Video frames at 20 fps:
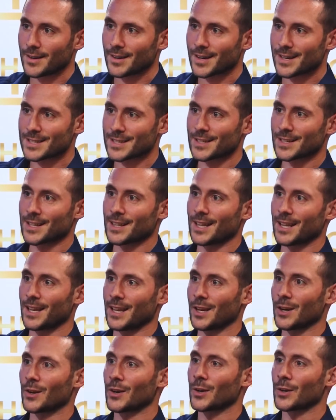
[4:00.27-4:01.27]
Because the
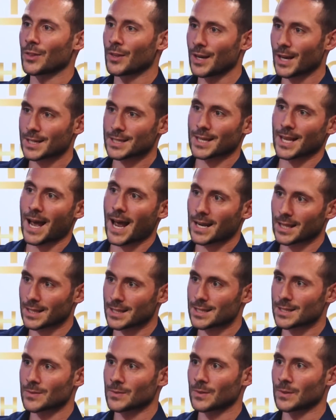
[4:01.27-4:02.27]
next
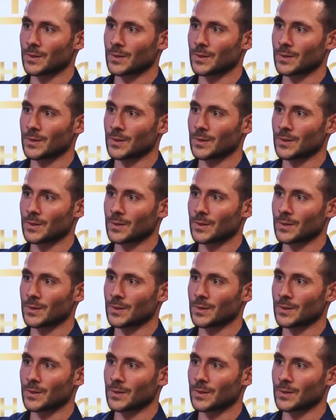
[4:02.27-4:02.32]
catalyst